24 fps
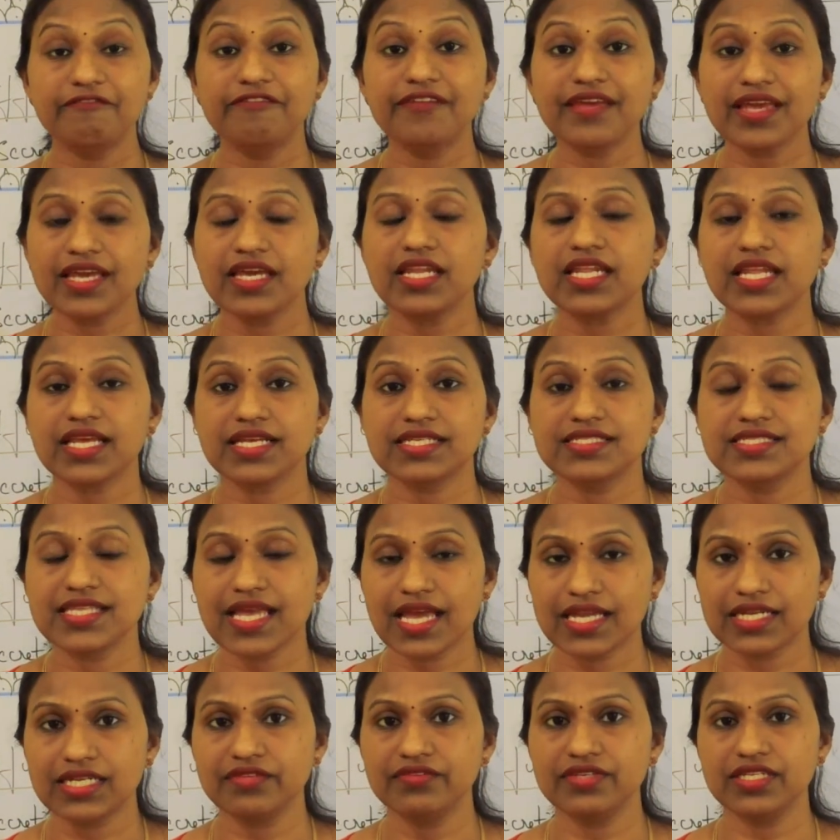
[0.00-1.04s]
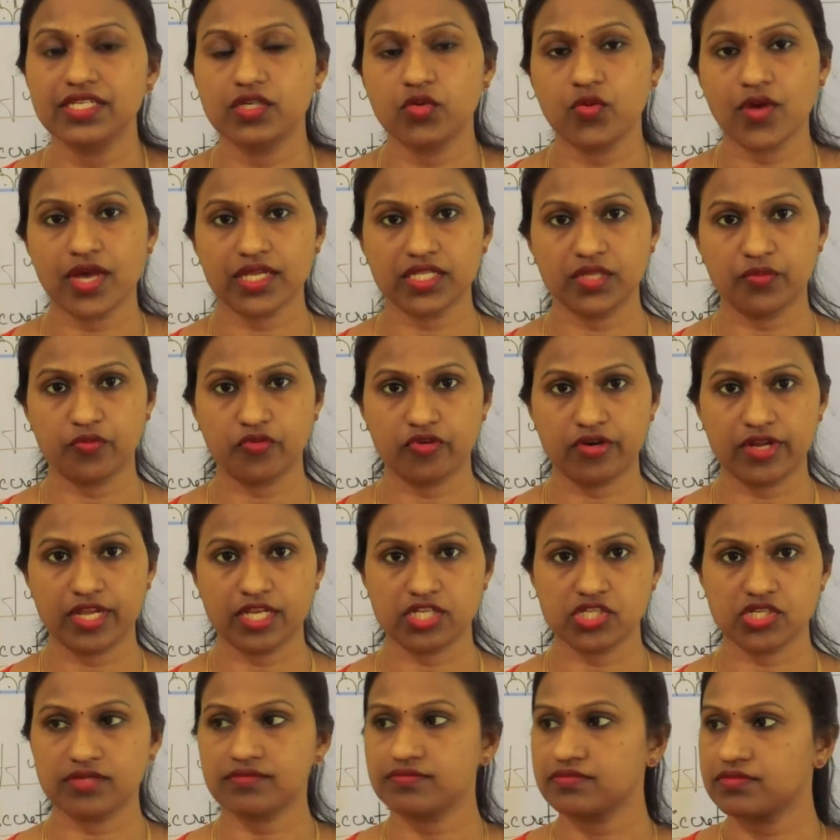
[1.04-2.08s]
Where exactly we require the
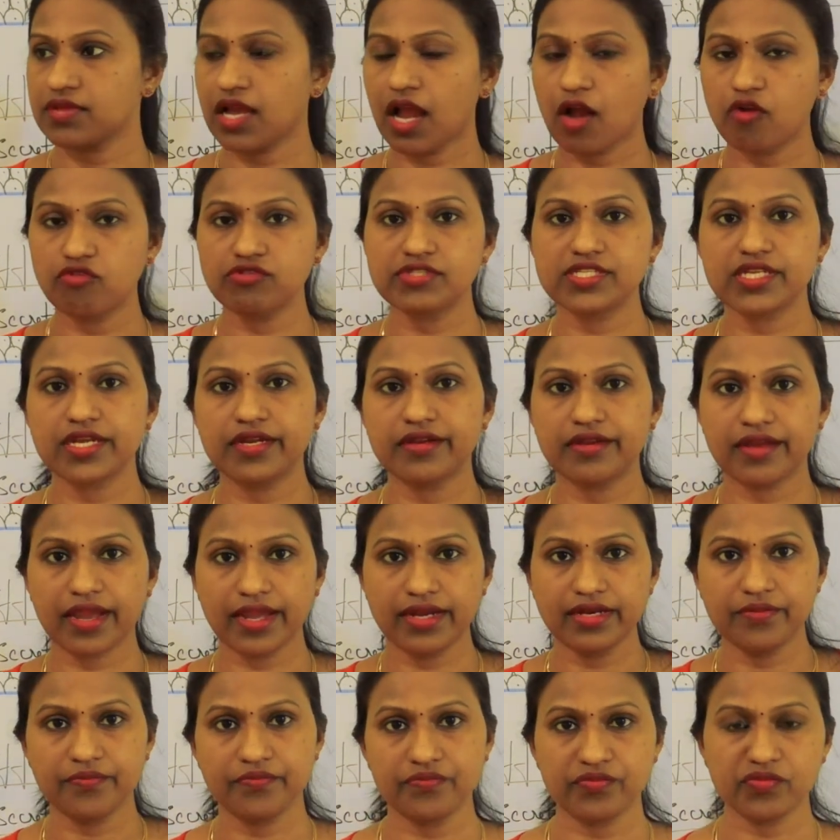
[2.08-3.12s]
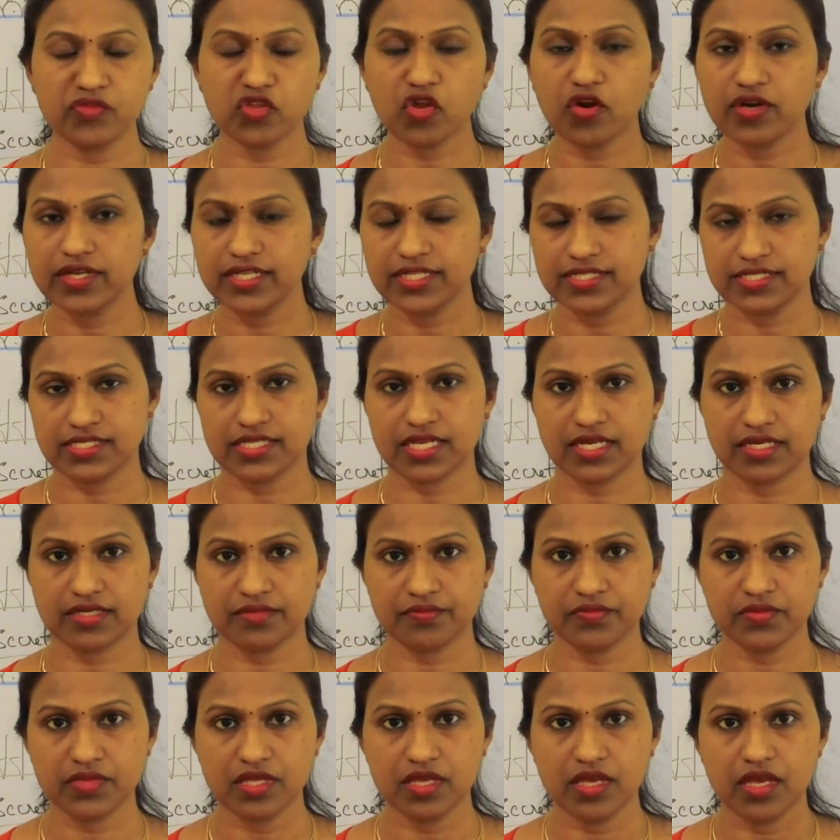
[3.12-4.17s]
protection? Outside, right? Not inside.
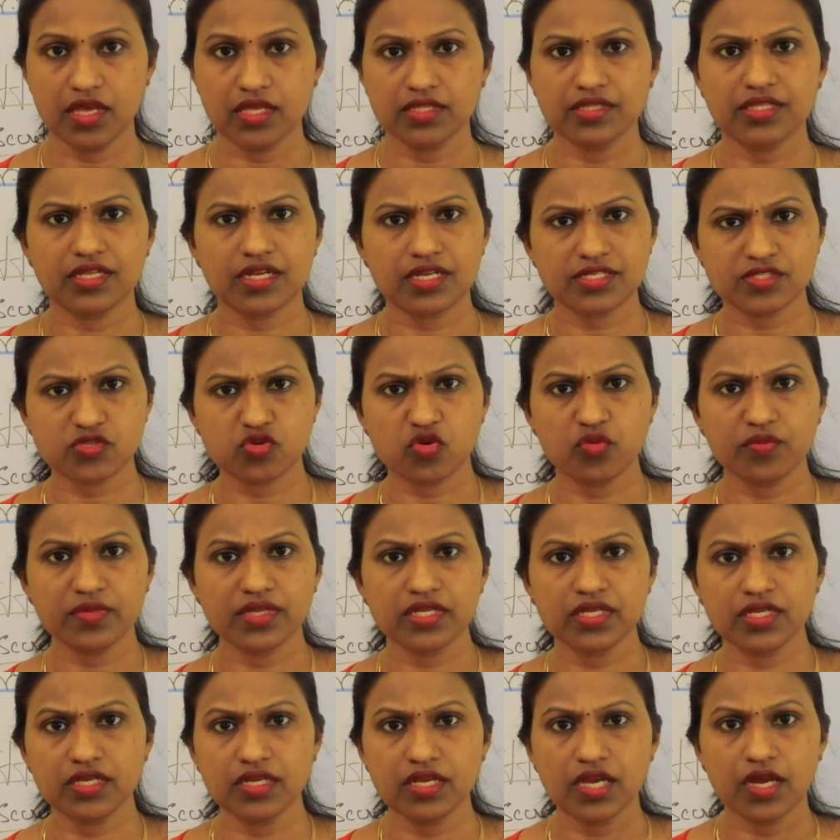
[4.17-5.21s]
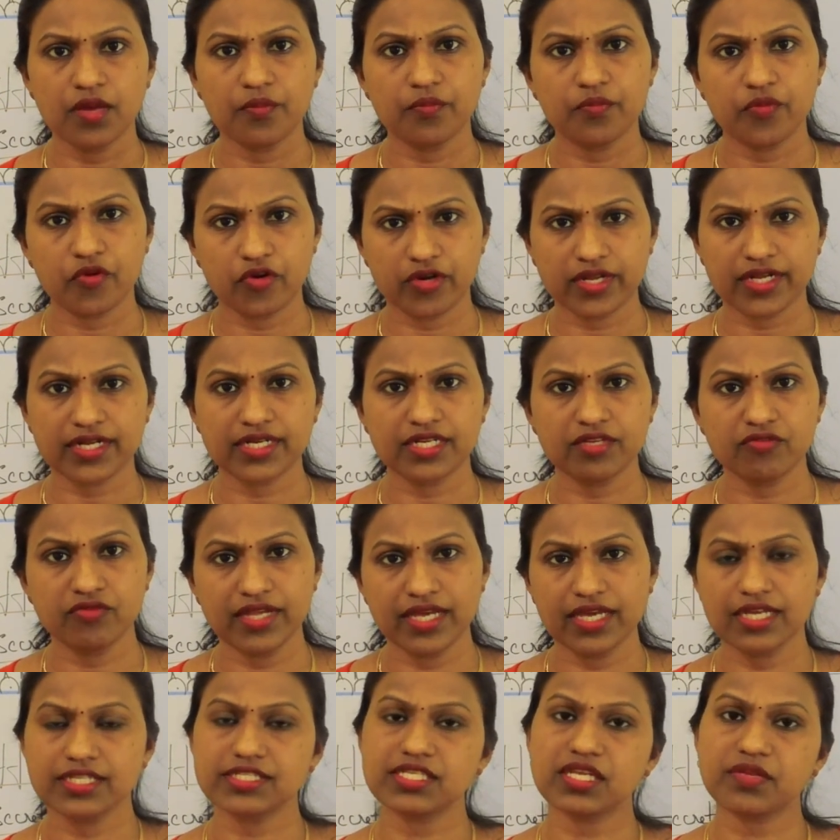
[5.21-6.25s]
There are so many protective
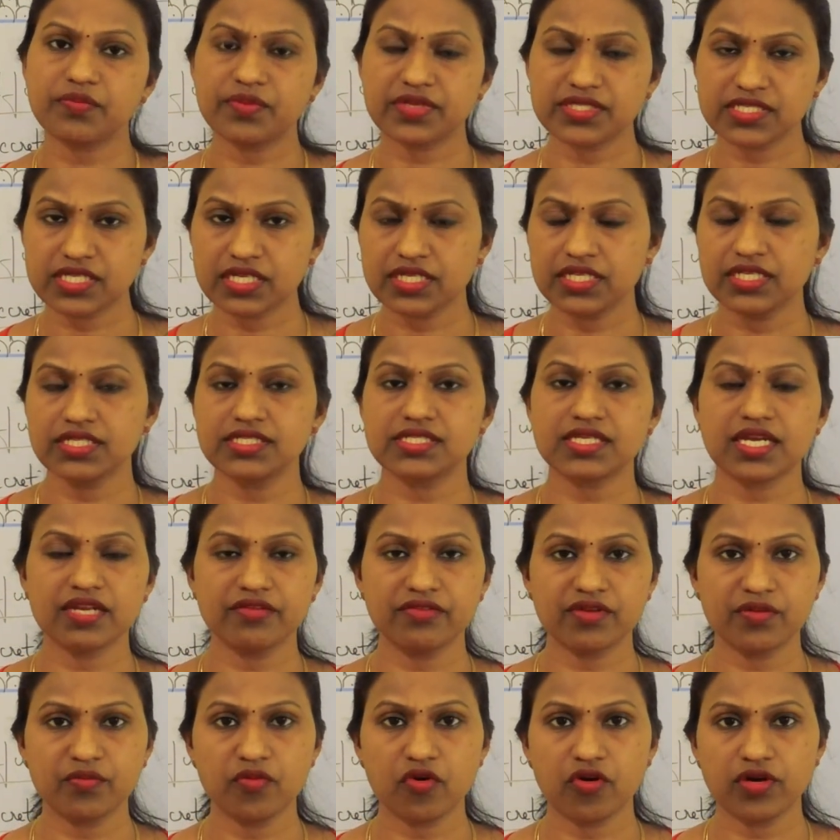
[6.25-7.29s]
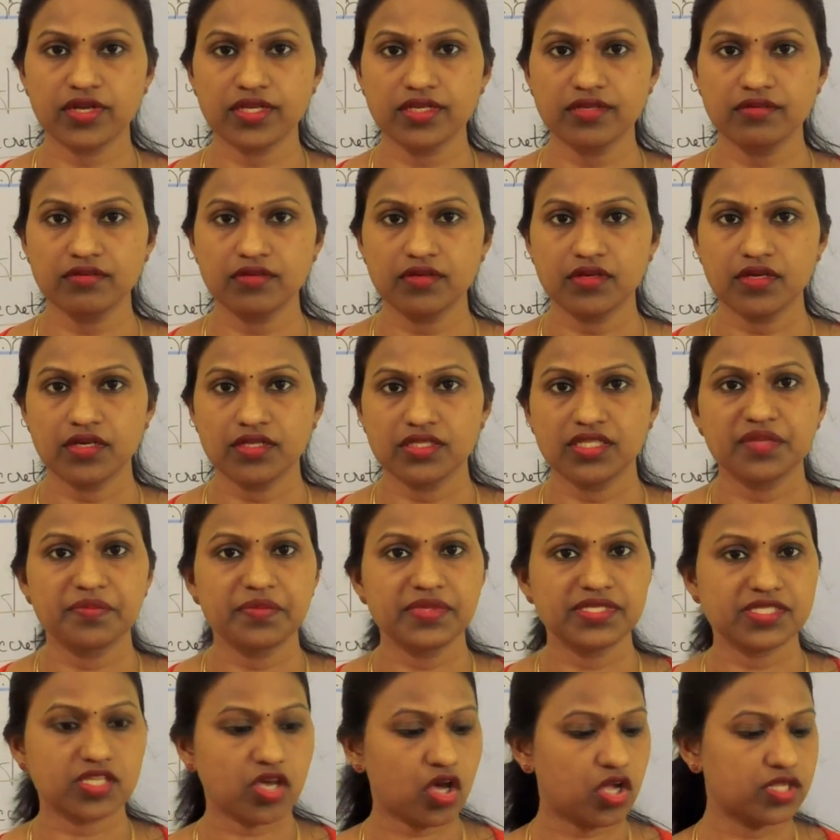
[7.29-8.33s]
layers are present inside our body. That
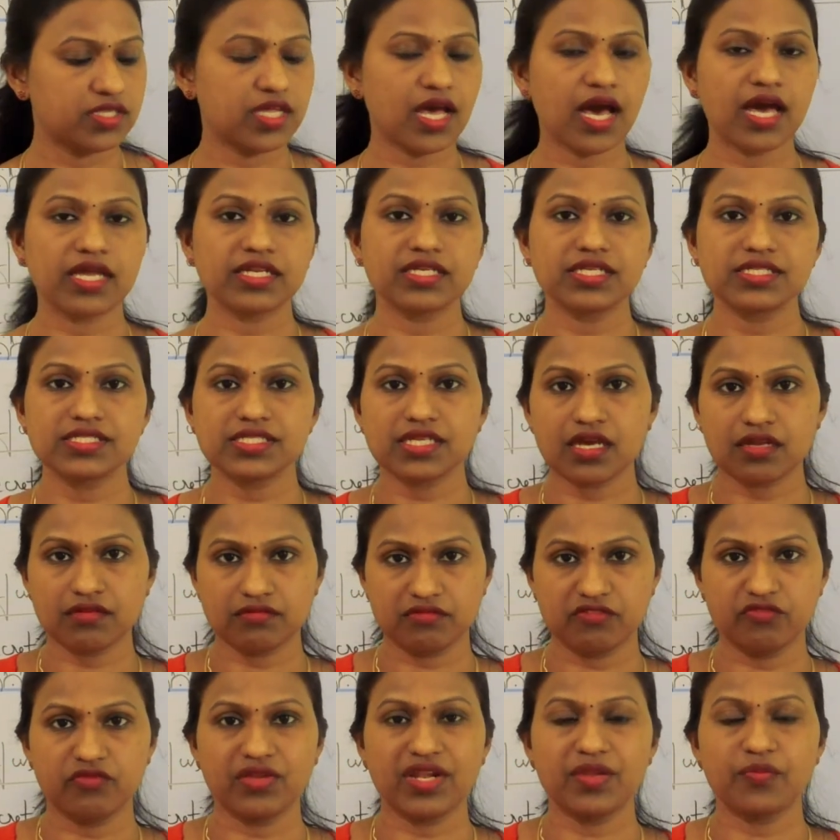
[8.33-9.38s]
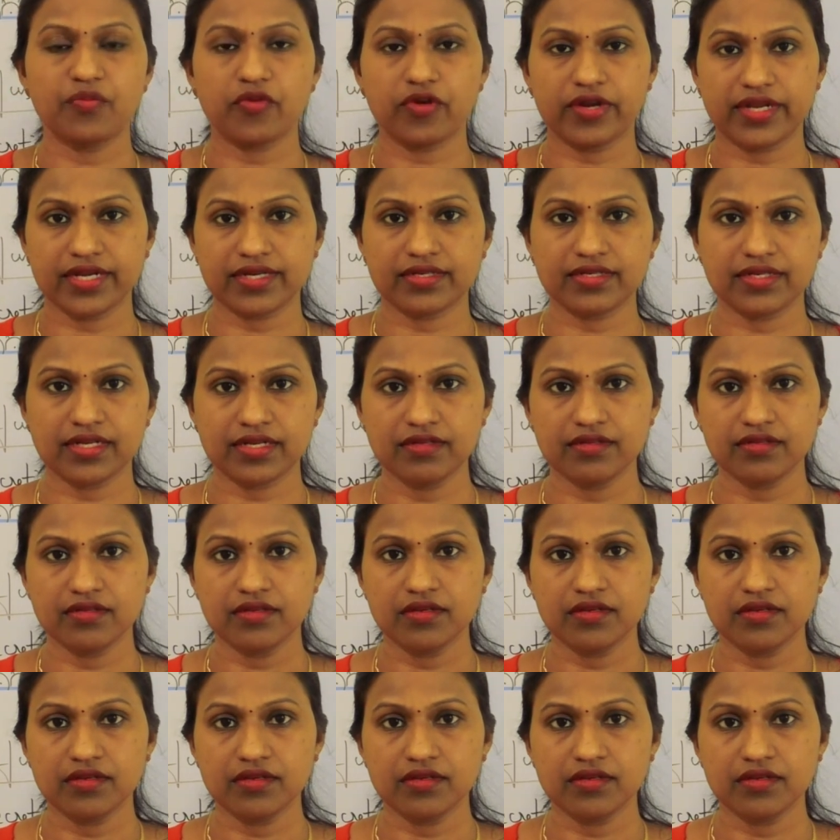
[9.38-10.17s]
means all the organs are well protected.